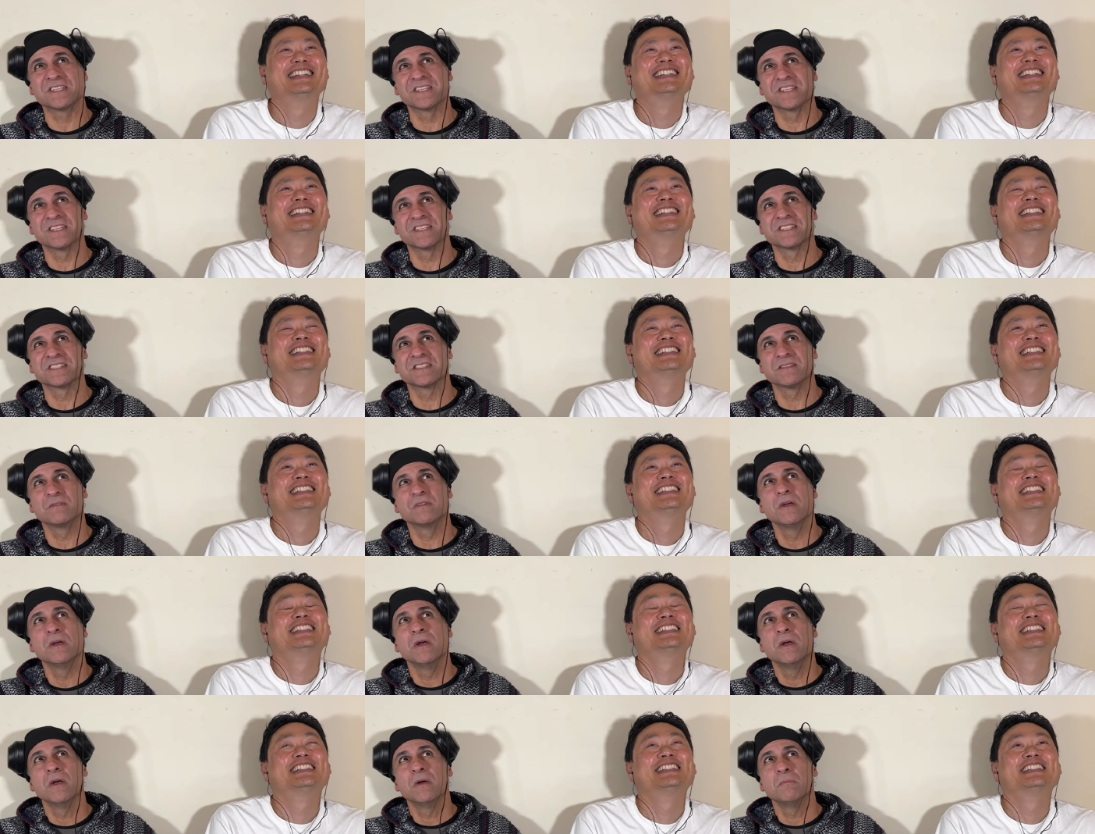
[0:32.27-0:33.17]
Speaker 1: this.
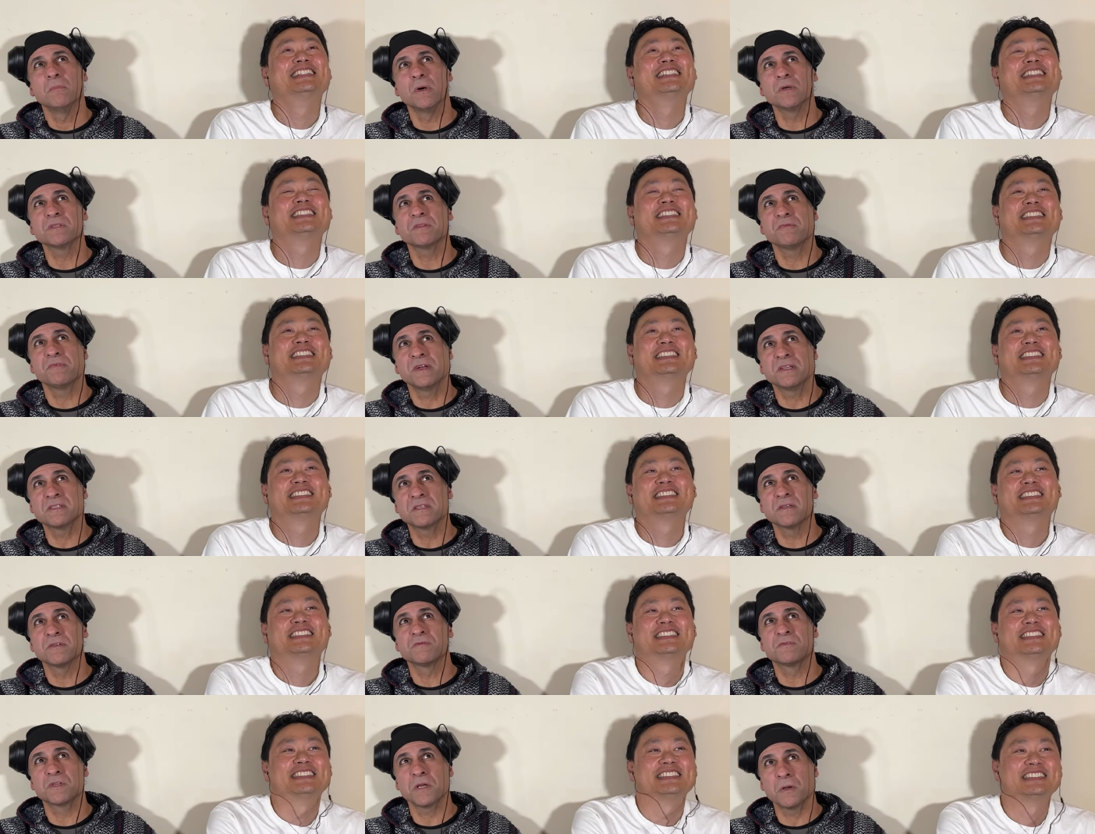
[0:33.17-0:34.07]
Most
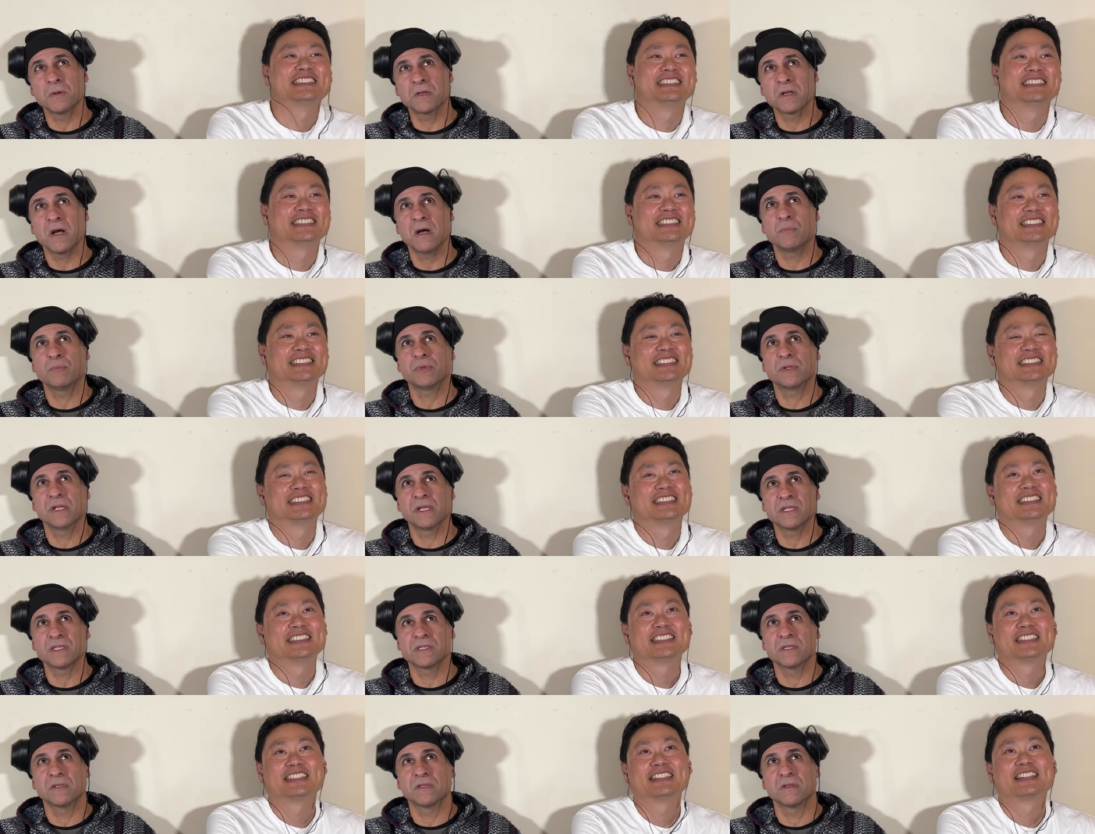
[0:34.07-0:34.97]
offensive joke
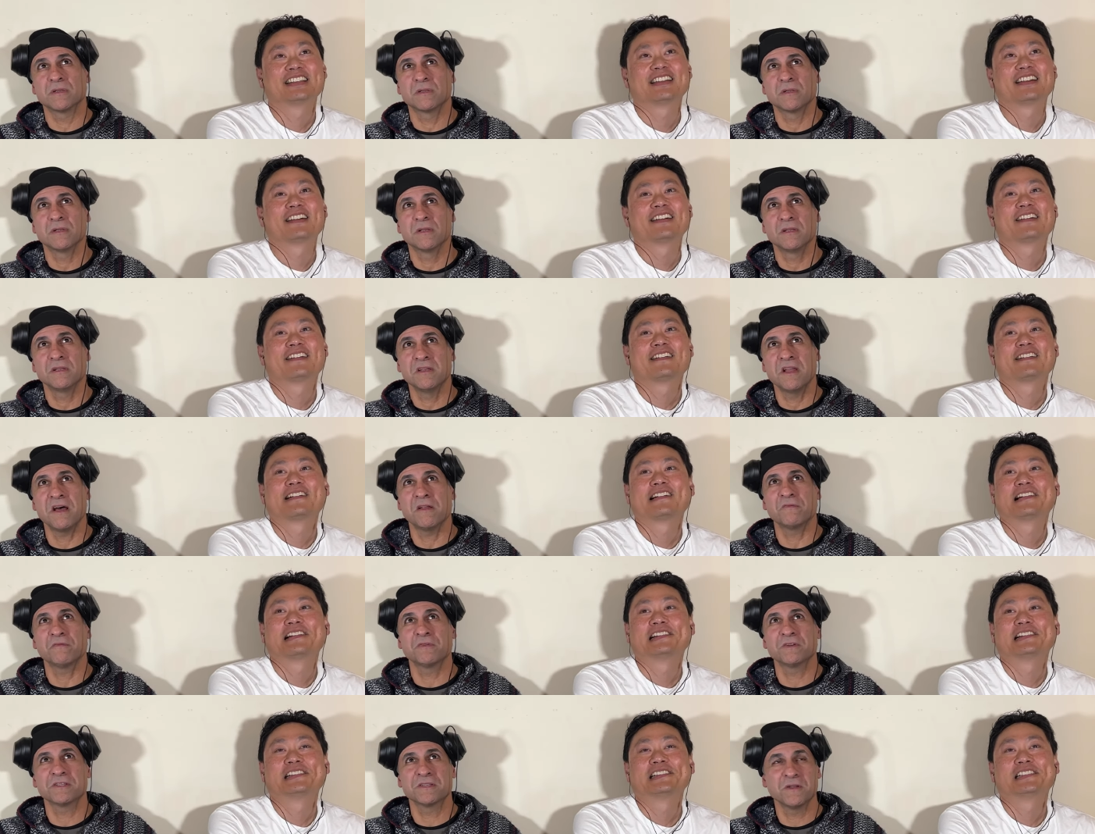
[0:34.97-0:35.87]
compilation.
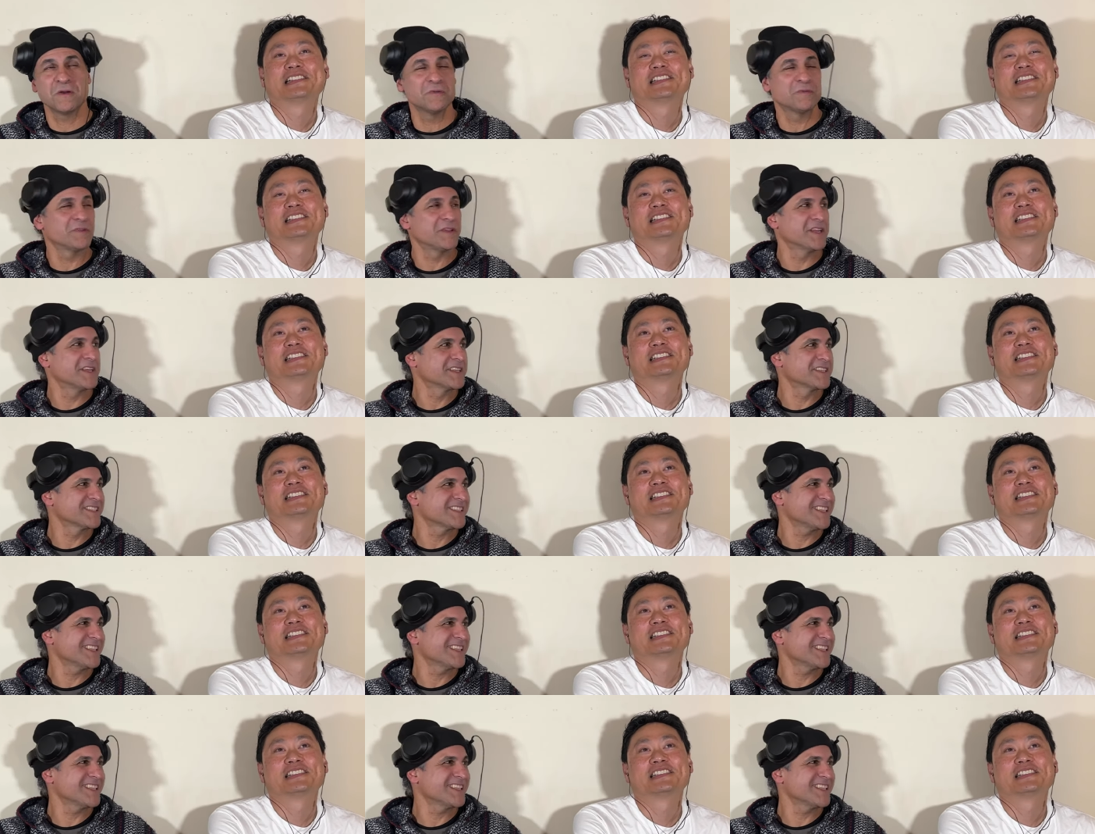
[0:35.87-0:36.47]
Not for snowflakes.